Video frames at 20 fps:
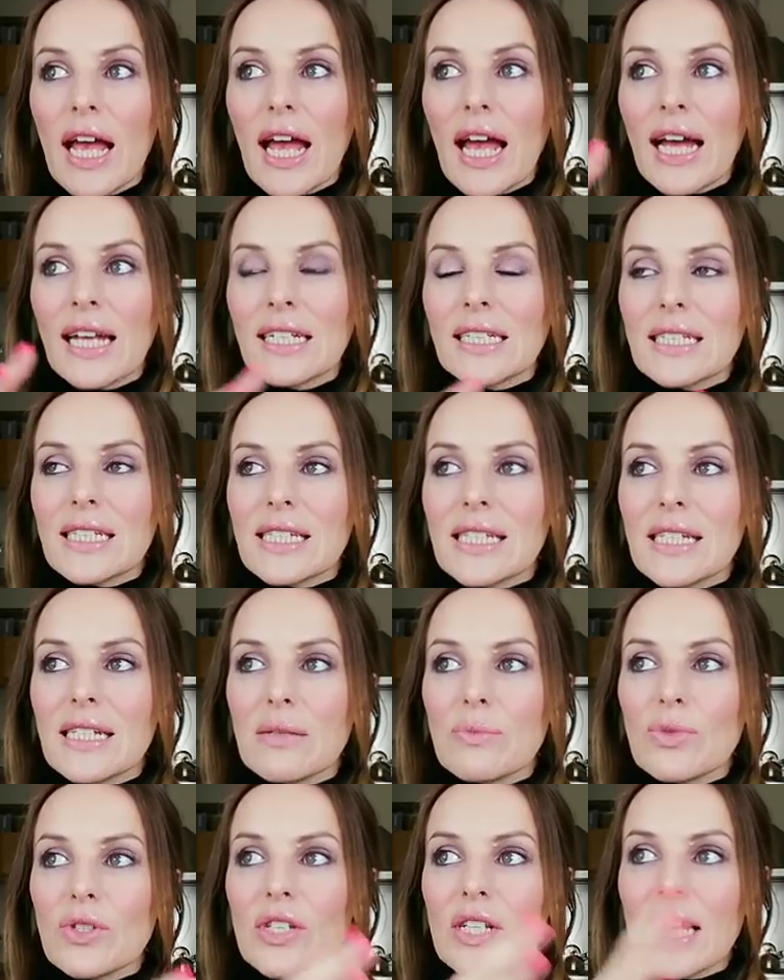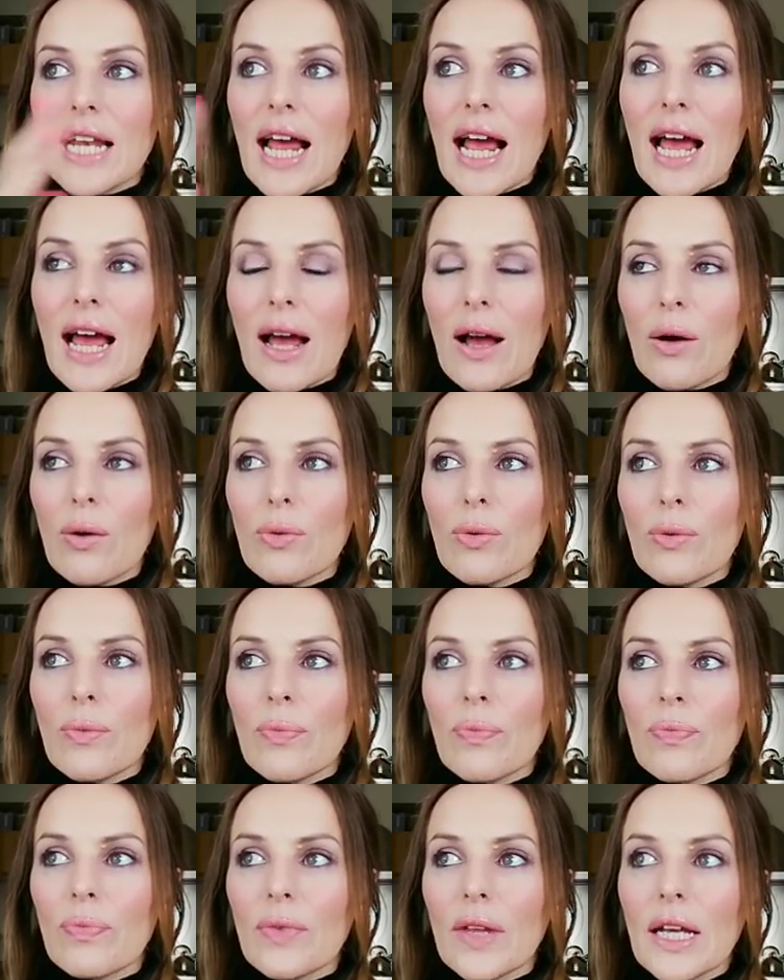and it seems now
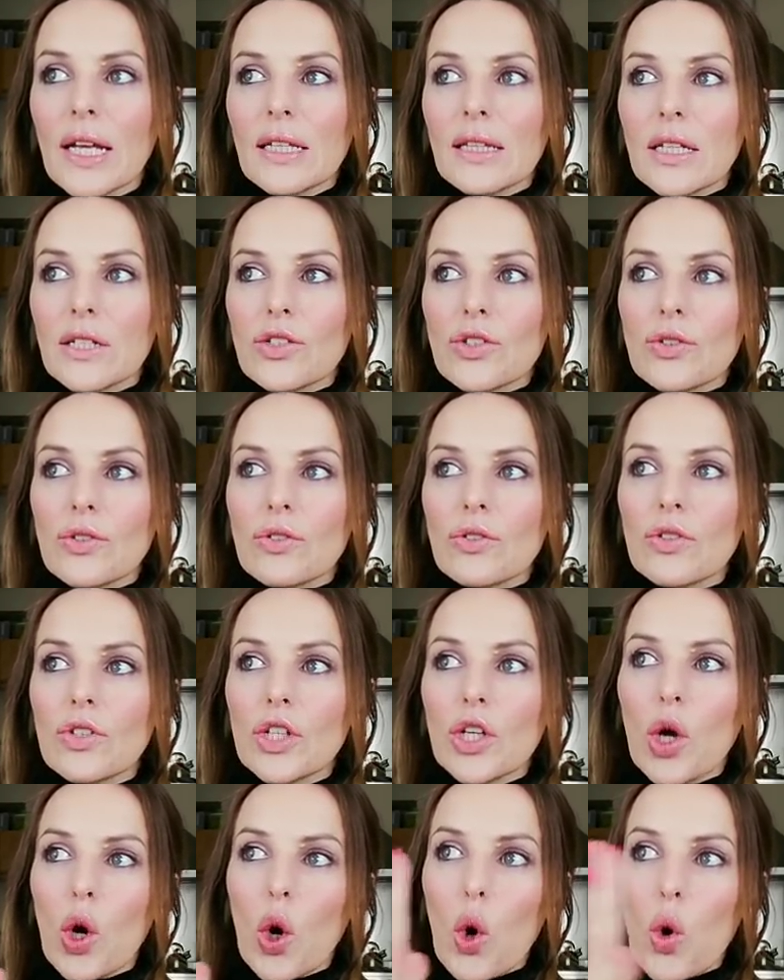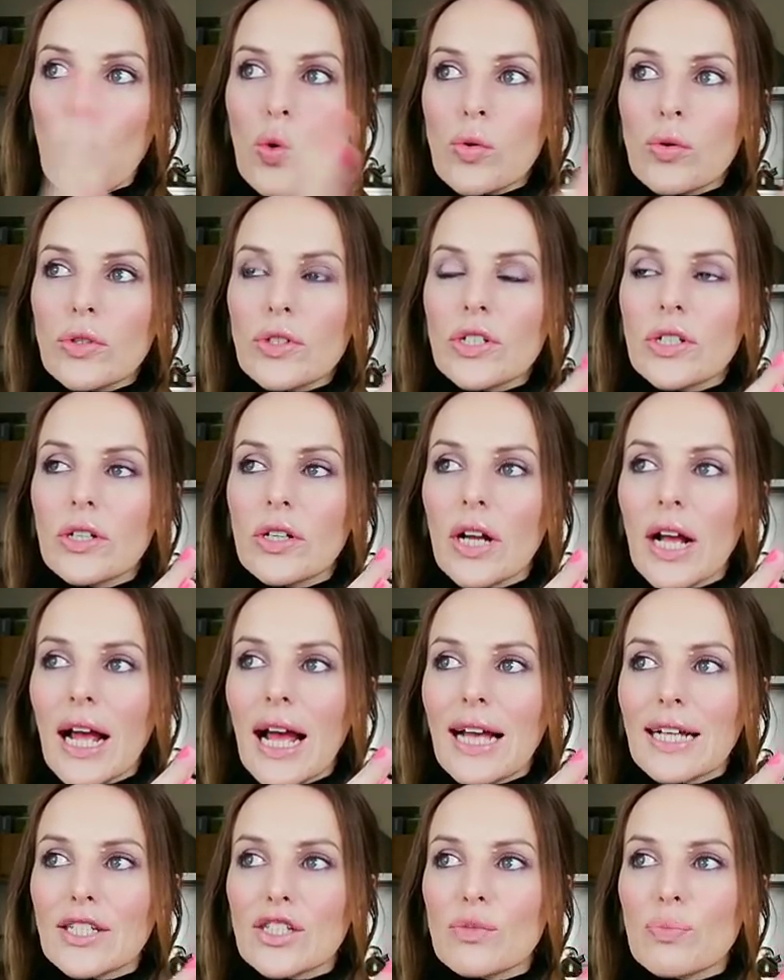that the older
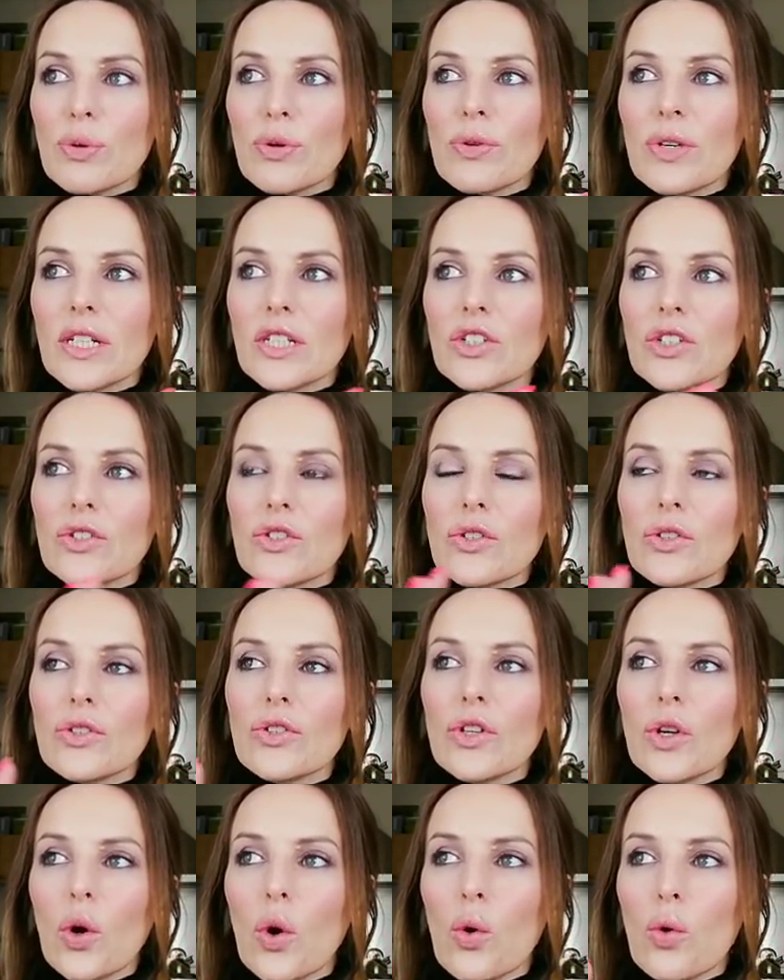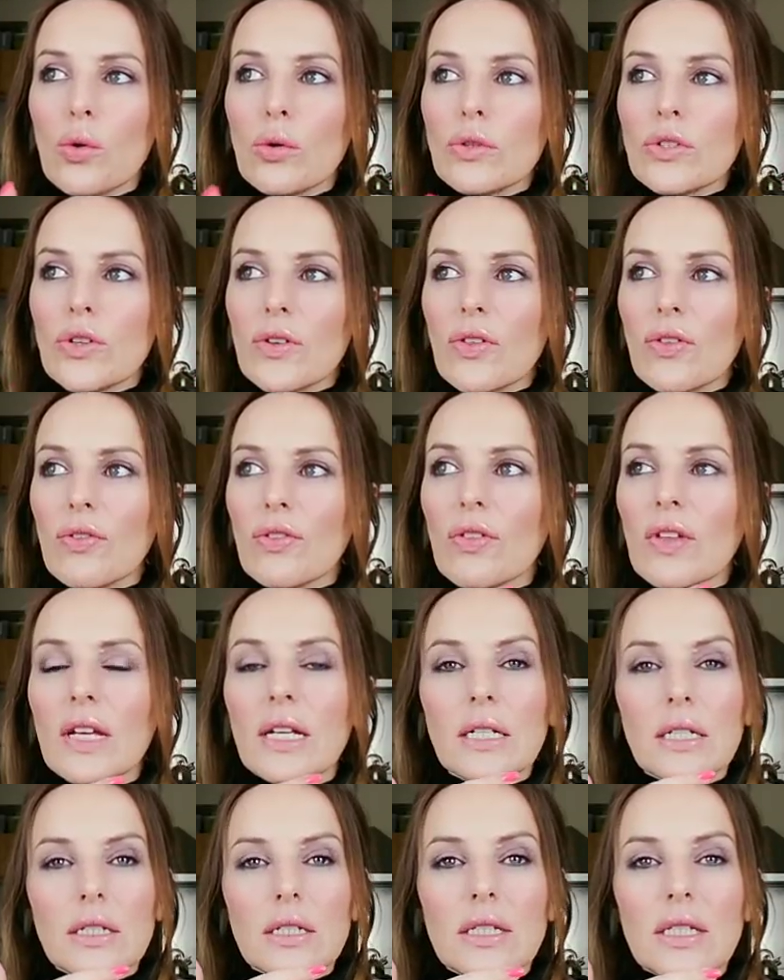aspirations or the older
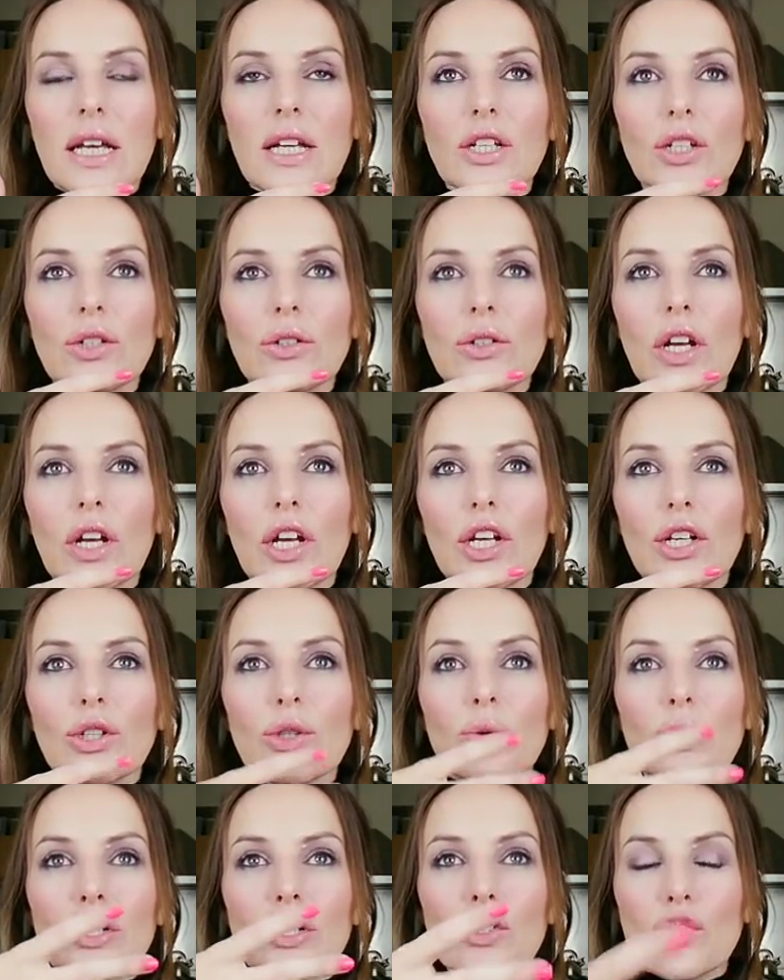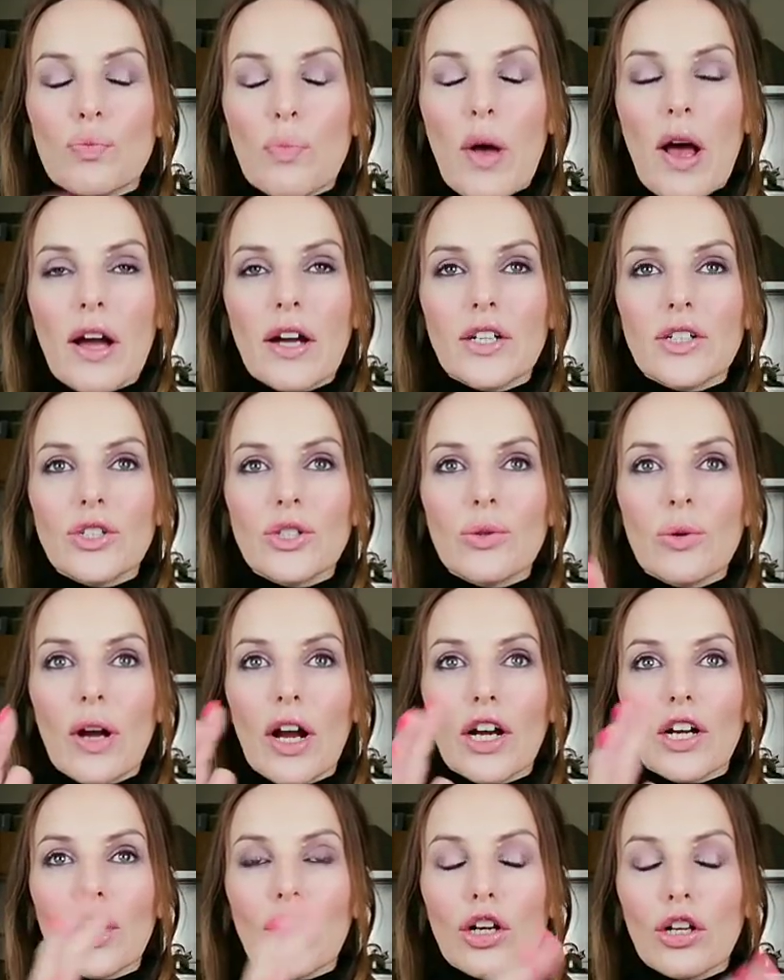things that you aspire to
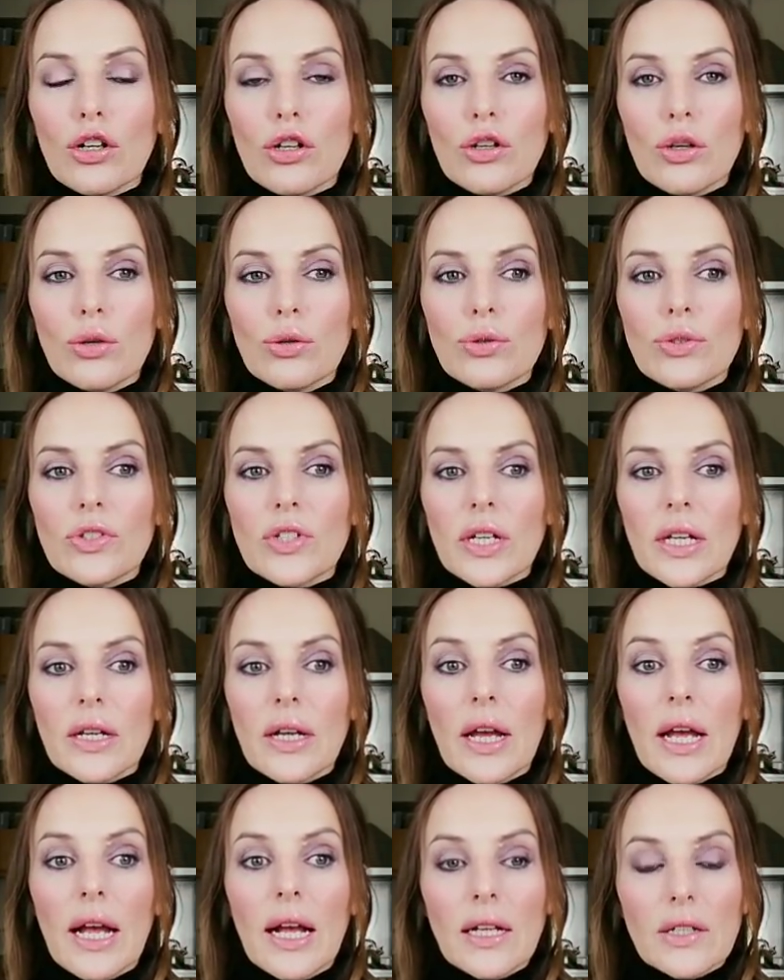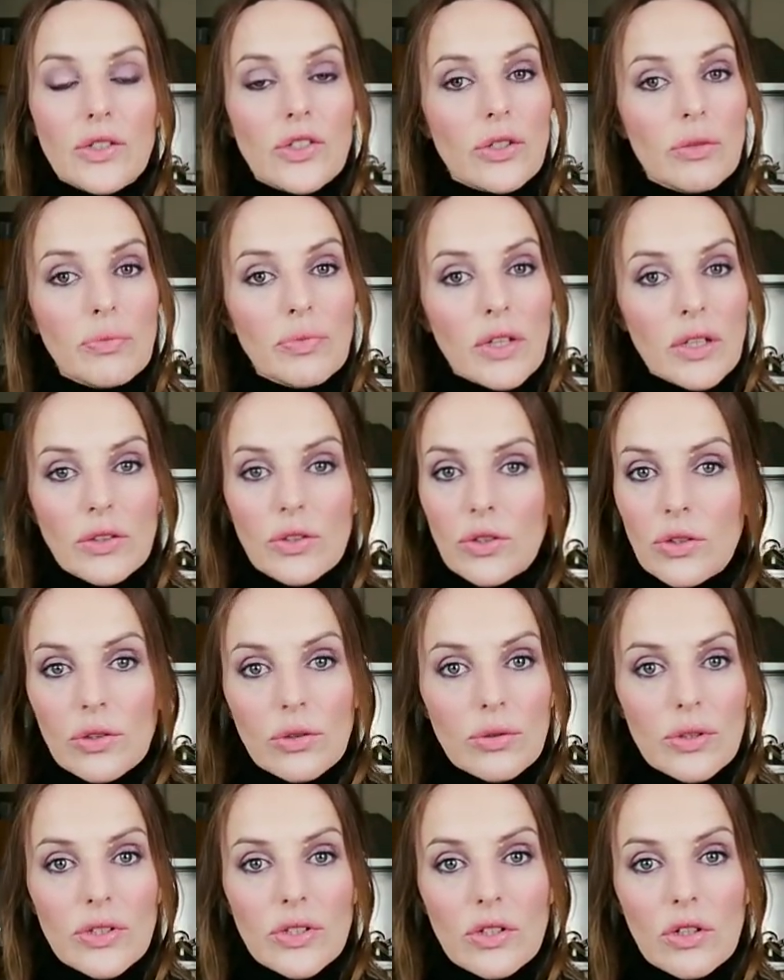are closing, and something
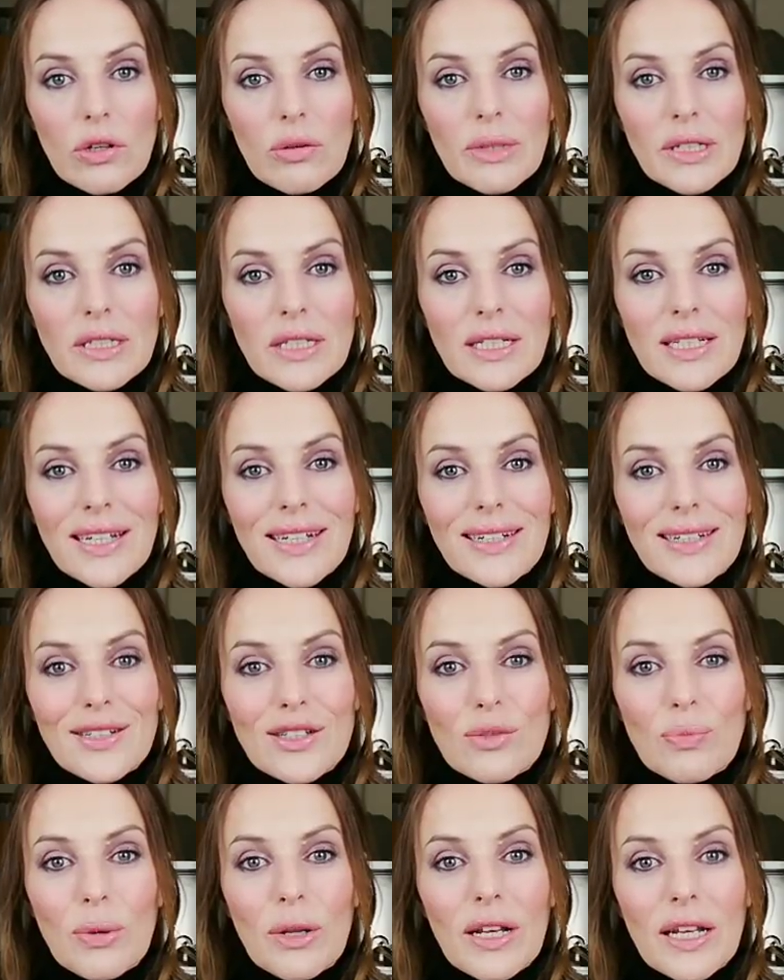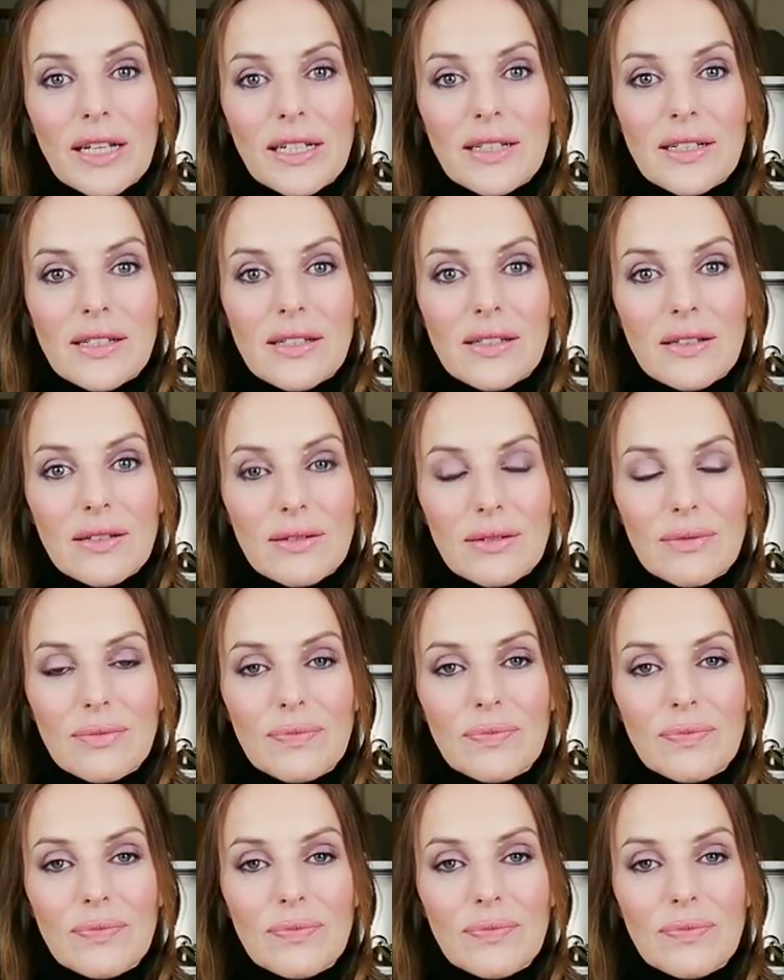new is coming to take its place.